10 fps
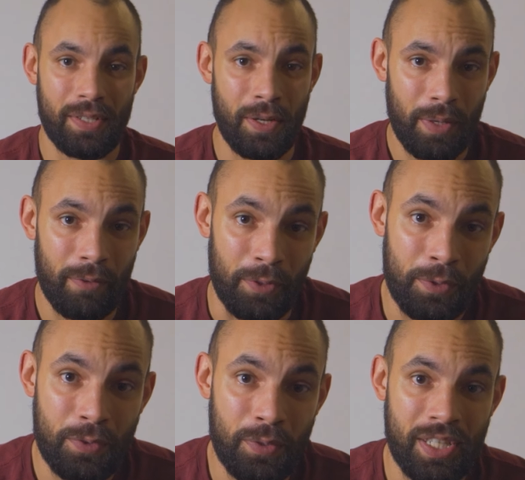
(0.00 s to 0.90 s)
So if you're
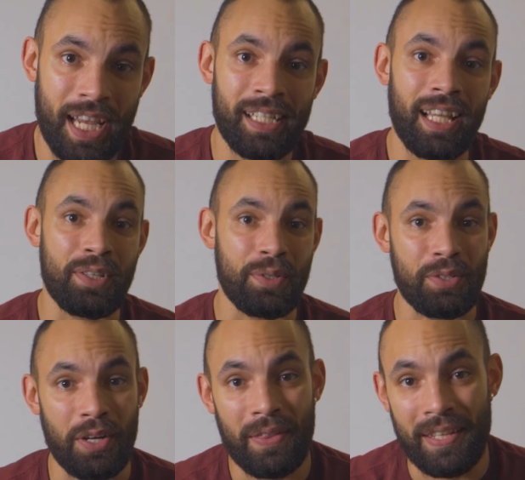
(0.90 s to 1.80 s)
new to the channel and you
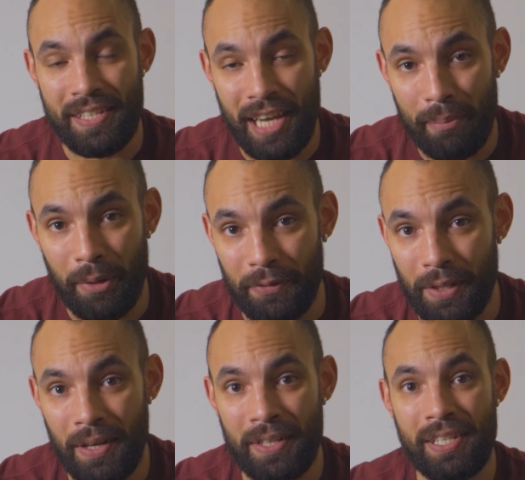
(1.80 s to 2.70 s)
enjoy this type of
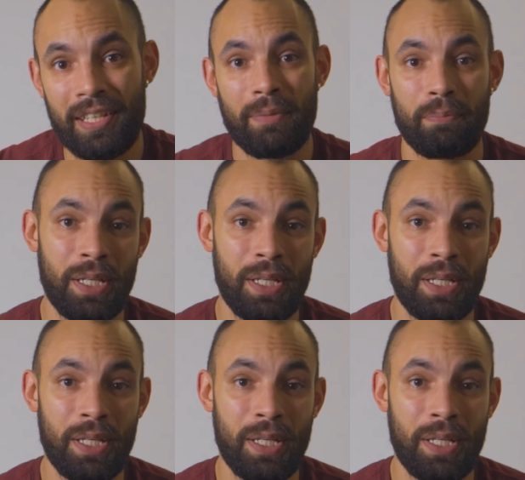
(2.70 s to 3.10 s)
content,